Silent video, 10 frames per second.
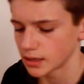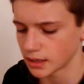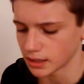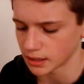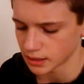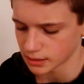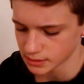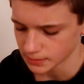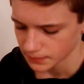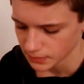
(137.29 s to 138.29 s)

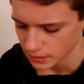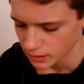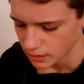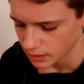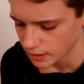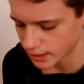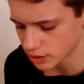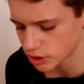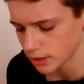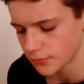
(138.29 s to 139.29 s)
And
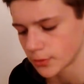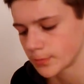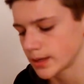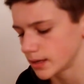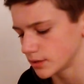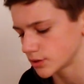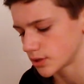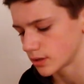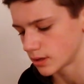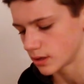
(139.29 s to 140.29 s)
actually for
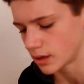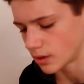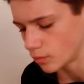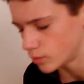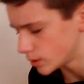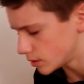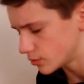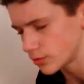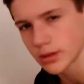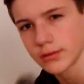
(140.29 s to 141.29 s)
beginners, I
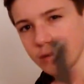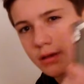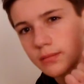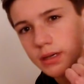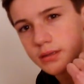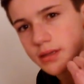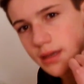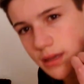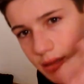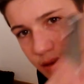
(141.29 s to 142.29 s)
wouldn't really recommend
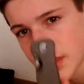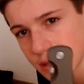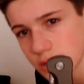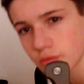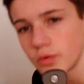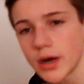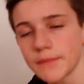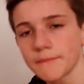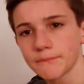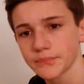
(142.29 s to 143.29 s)
taking this
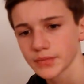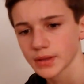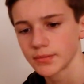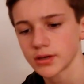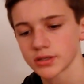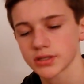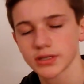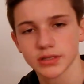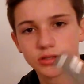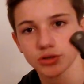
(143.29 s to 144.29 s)
one, because
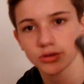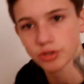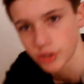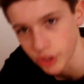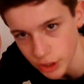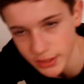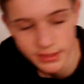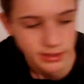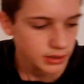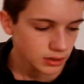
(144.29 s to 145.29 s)
it's
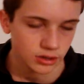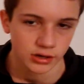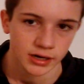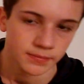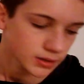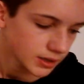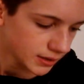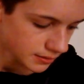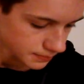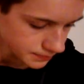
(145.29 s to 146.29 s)
just got a
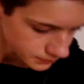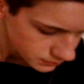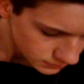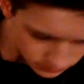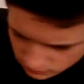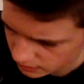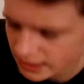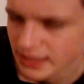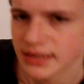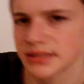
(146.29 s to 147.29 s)
blade.
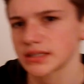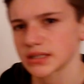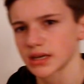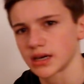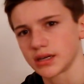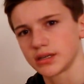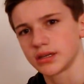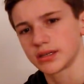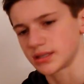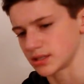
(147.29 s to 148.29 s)
And
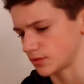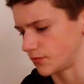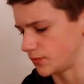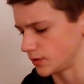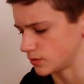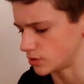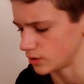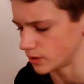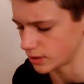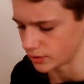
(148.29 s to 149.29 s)
it doesn't feel too
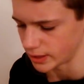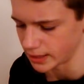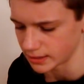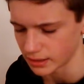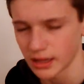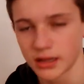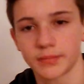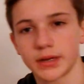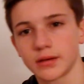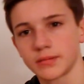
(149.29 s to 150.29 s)
good in your hand, and
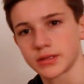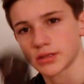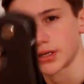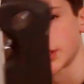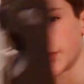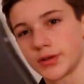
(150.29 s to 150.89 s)
aluminum is not